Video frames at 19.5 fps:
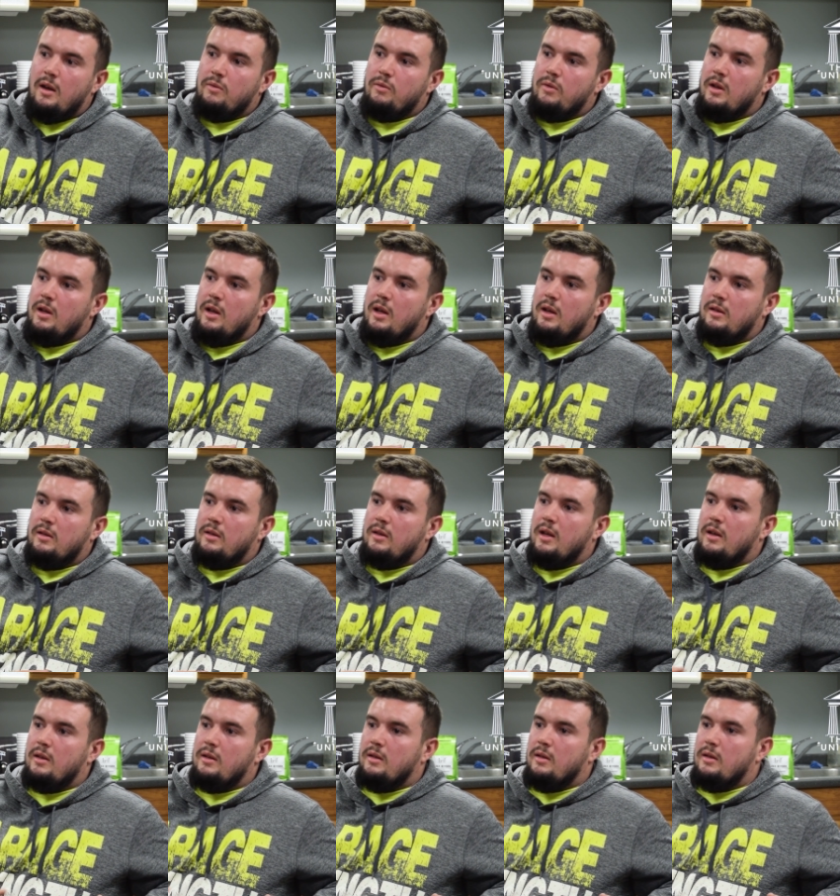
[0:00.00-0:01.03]
realized
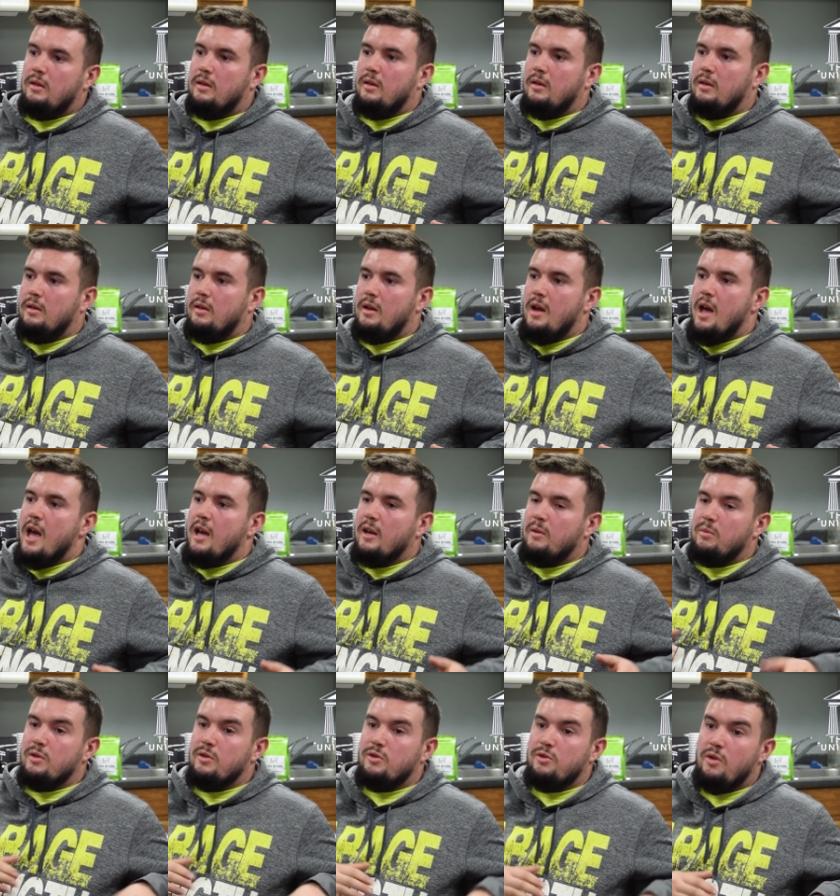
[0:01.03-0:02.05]
that I had been